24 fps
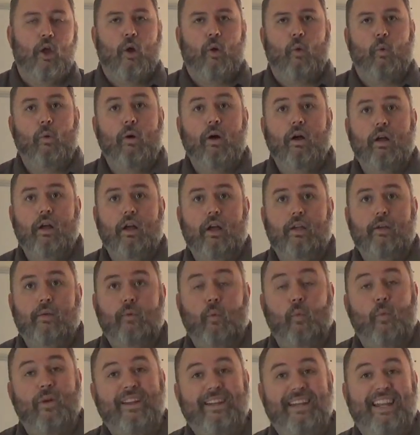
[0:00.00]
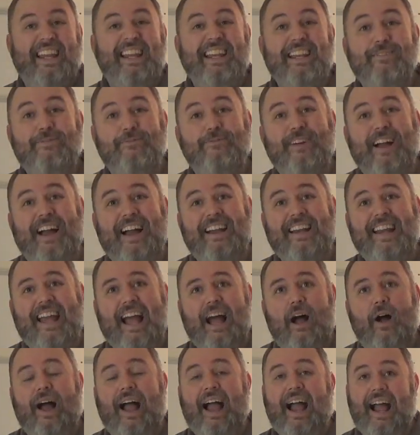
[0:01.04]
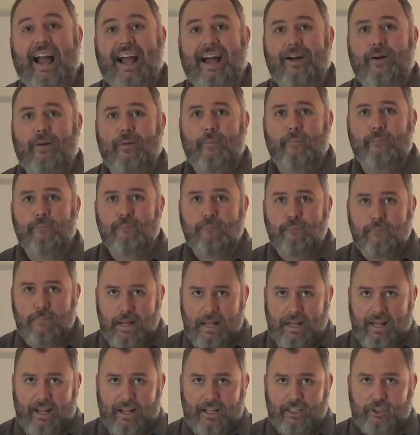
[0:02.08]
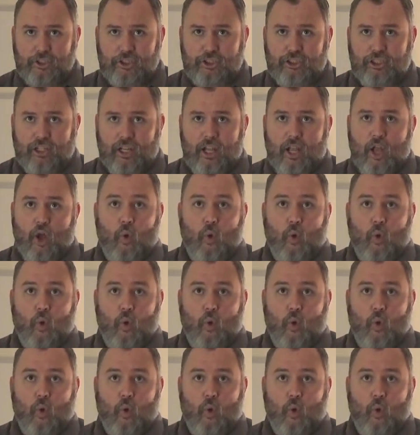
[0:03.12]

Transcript: One, we need to find out how much